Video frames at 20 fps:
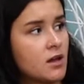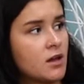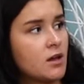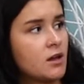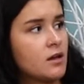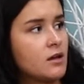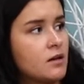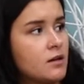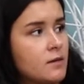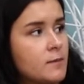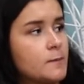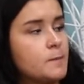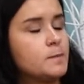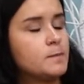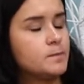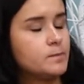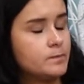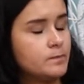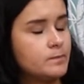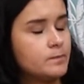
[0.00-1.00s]

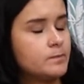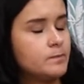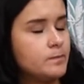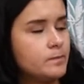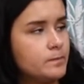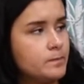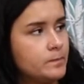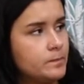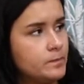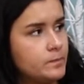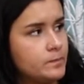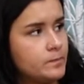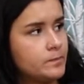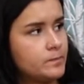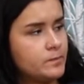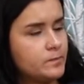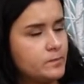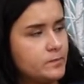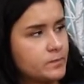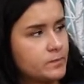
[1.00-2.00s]

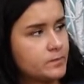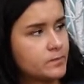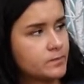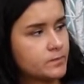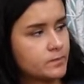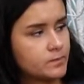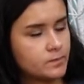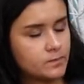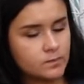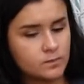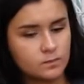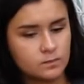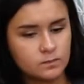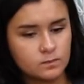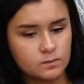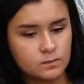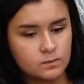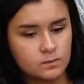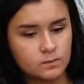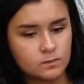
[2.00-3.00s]

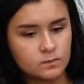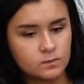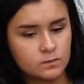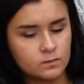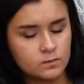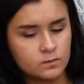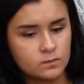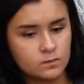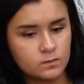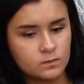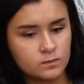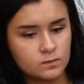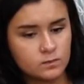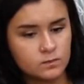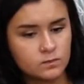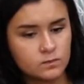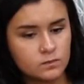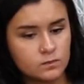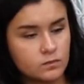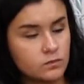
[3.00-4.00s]

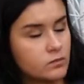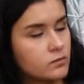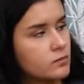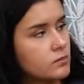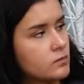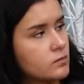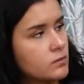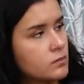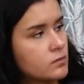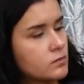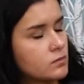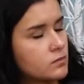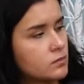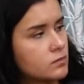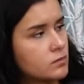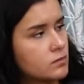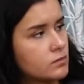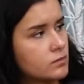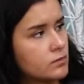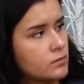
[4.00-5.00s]

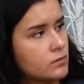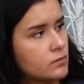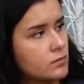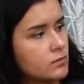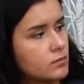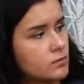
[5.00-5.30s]
(not speaking)